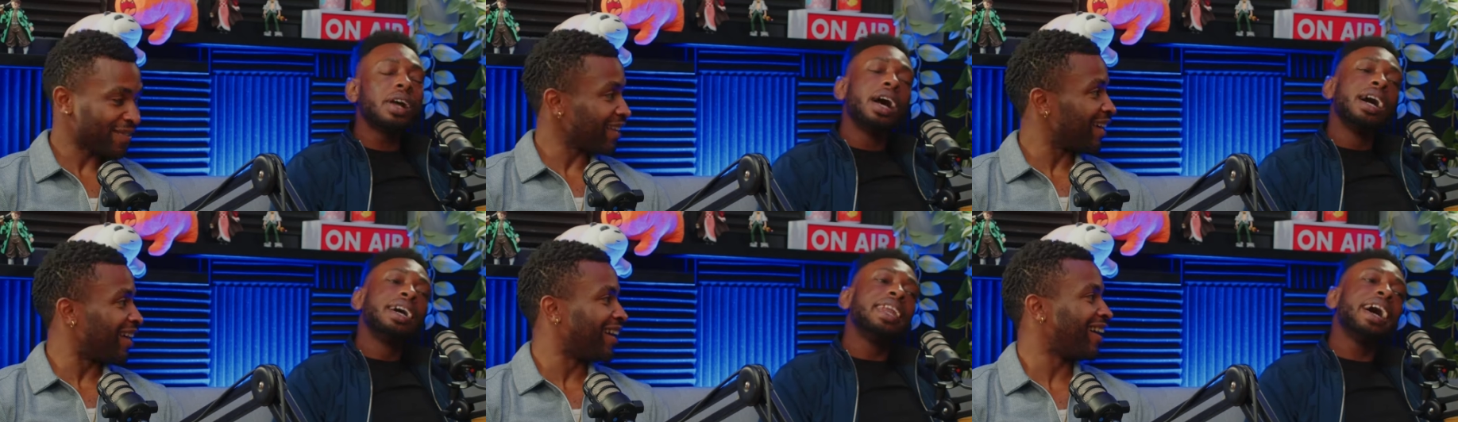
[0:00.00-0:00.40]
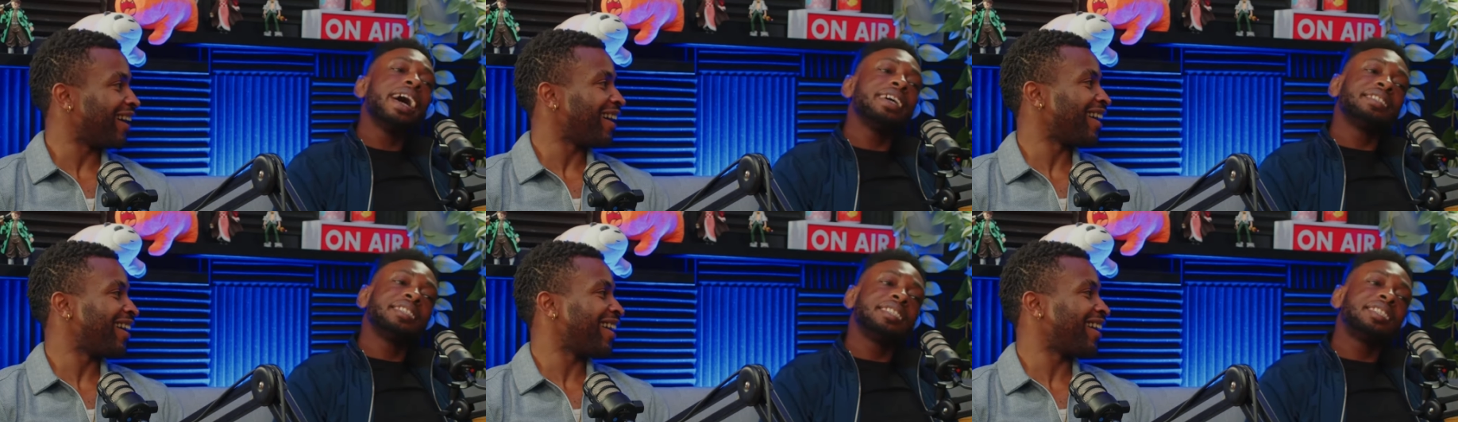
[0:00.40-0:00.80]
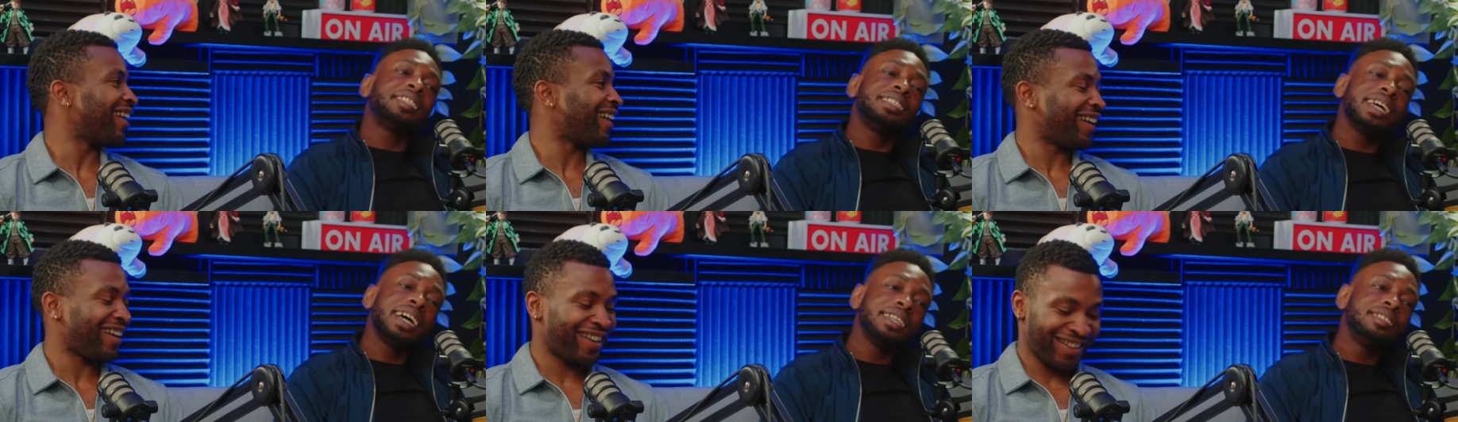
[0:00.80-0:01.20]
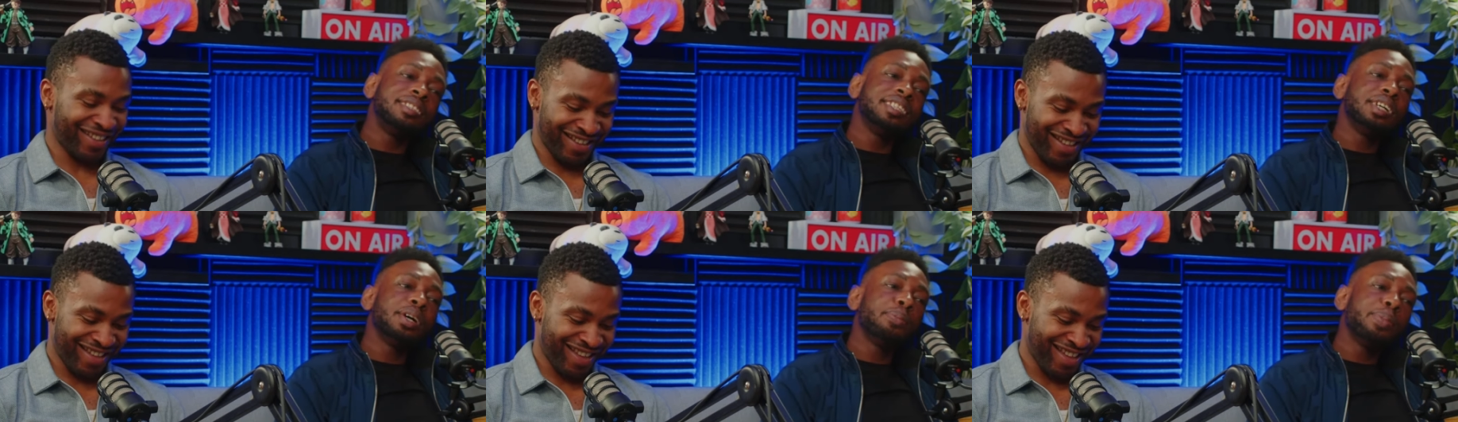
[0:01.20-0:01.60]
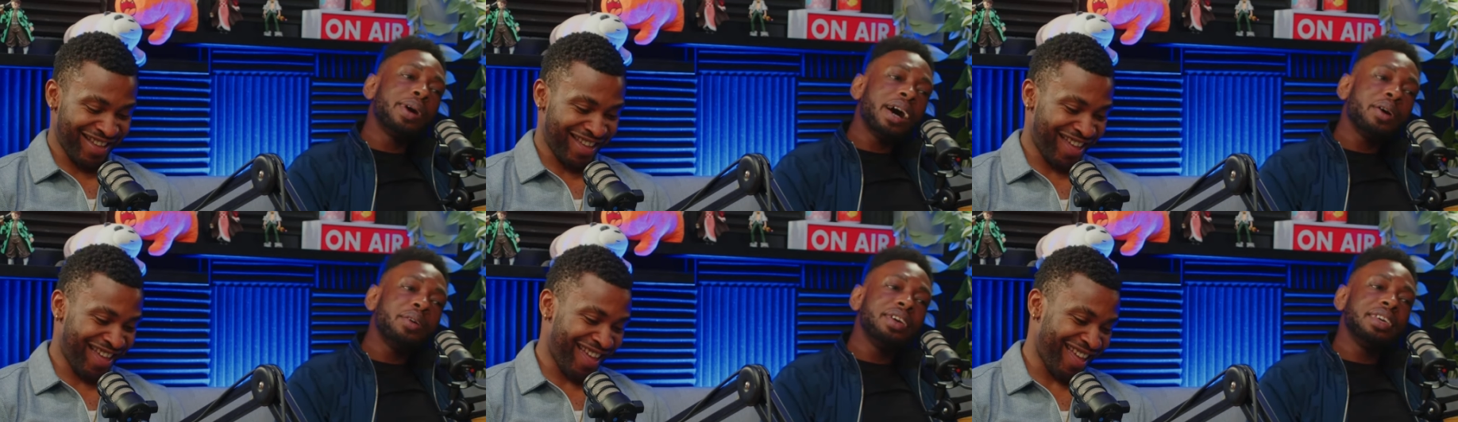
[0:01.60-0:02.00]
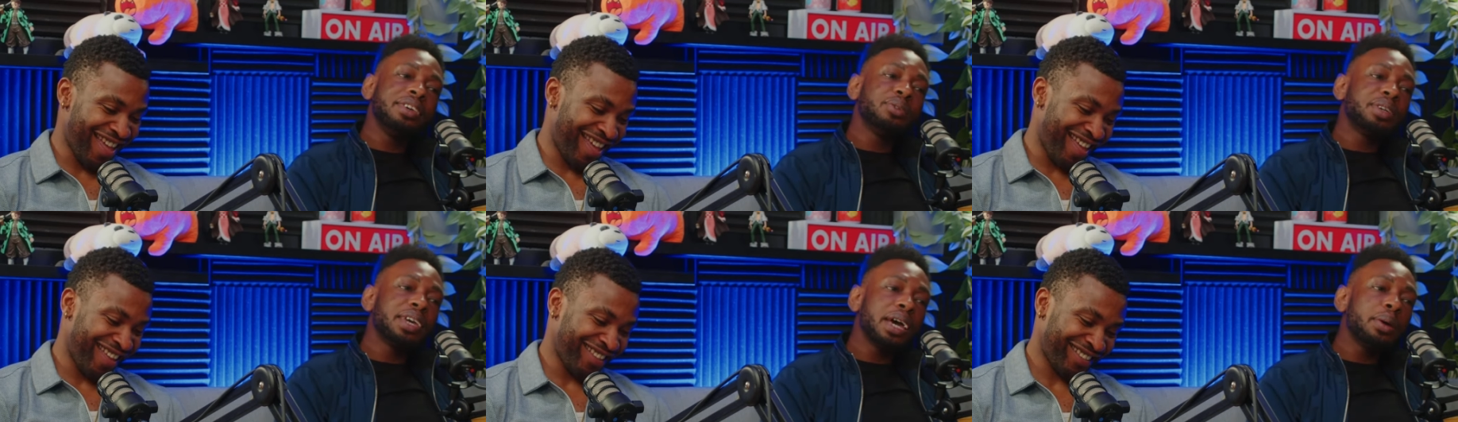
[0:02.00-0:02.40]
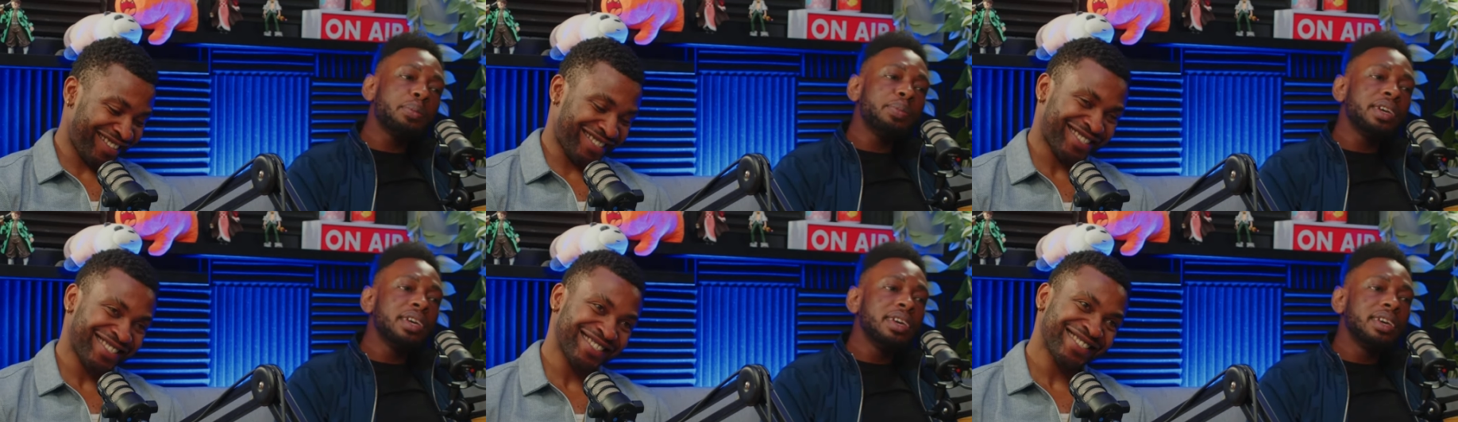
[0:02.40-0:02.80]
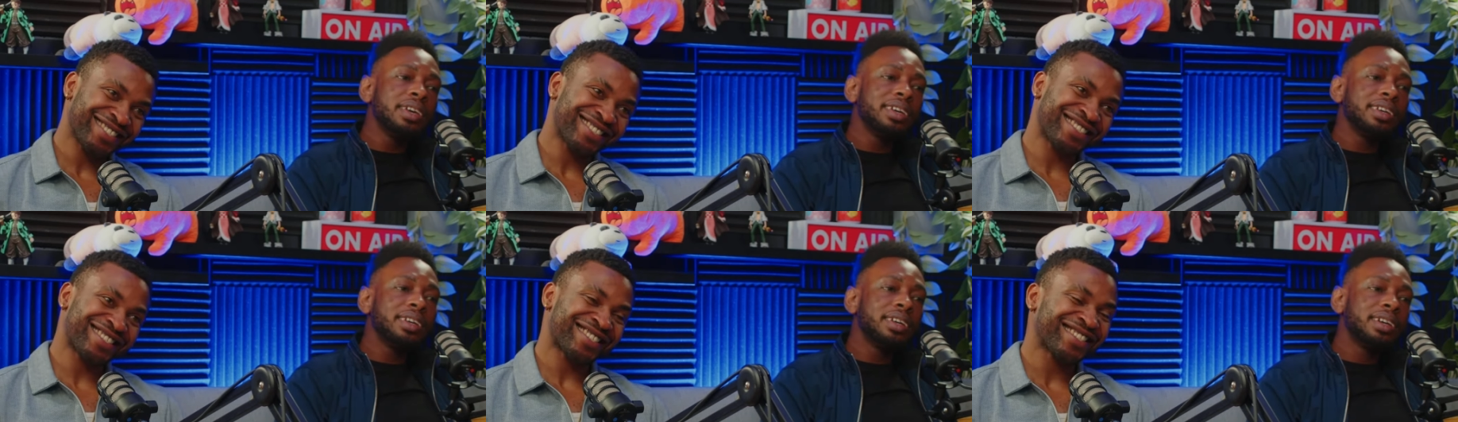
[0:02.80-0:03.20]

Speaker 1: know that is a sad thing about you. I'm you get me. I'm